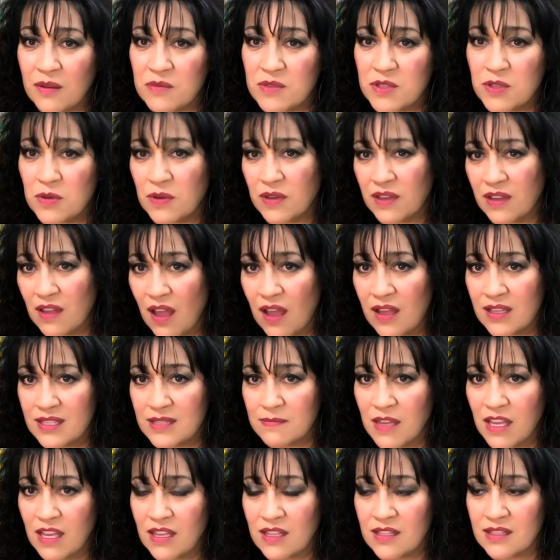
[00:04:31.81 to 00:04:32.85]
to her
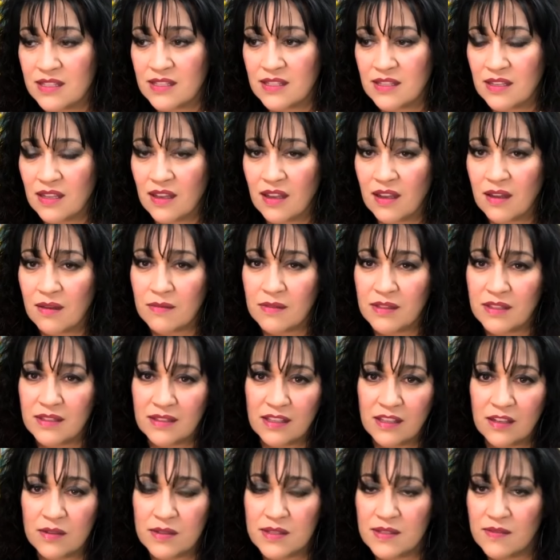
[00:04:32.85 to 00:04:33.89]
classmates,
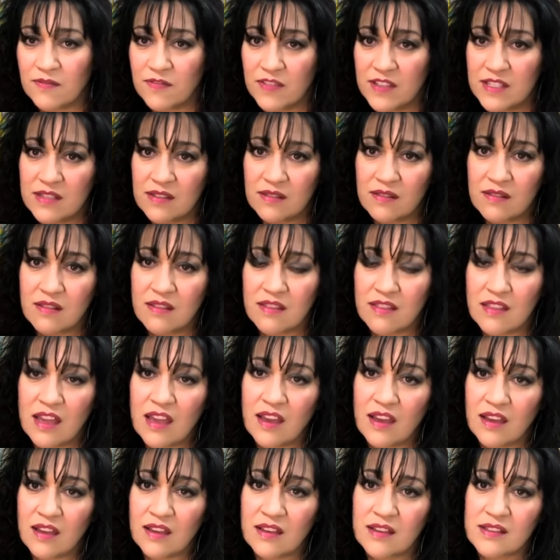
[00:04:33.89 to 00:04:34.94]
you know, some physical
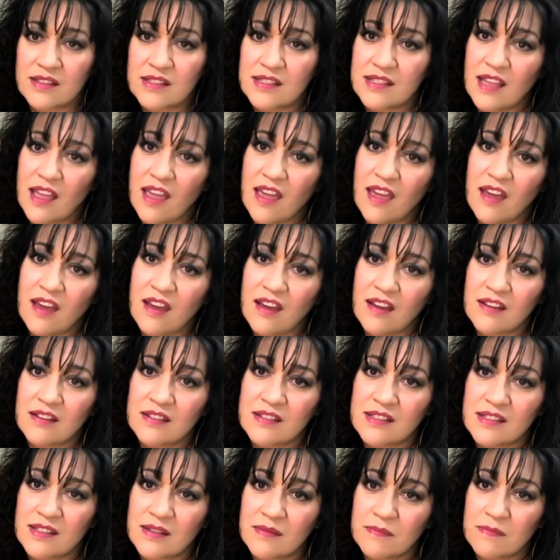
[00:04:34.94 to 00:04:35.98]
things and
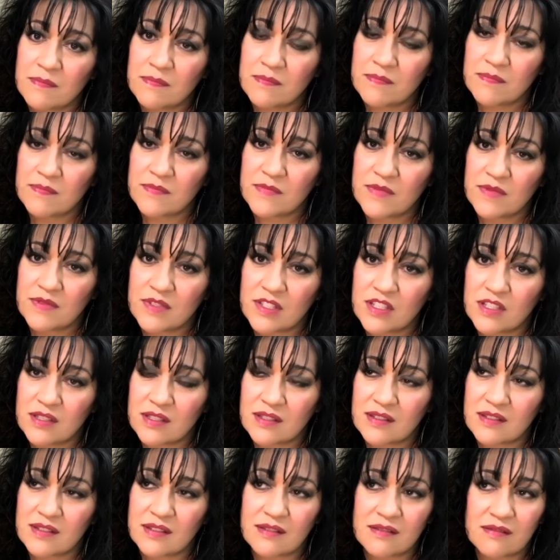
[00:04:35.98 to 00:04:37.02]
some
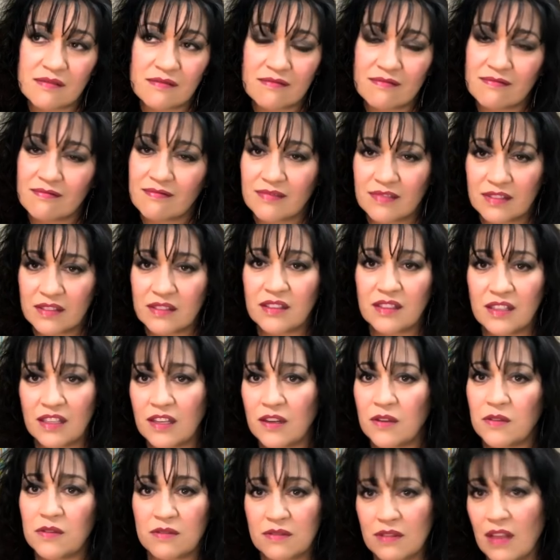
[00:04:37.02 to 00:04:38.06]
just, you
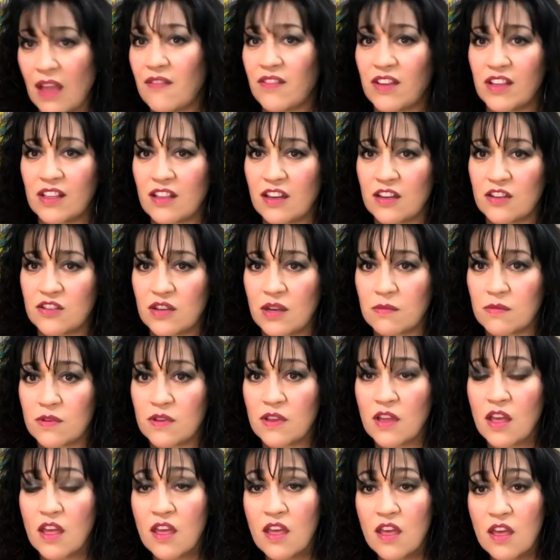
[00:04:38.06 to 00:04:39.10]
know, having a lot of trouble.
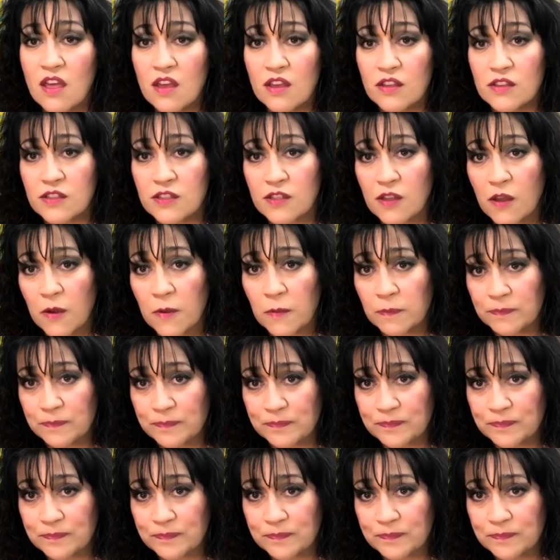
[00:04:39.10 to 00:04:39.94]
So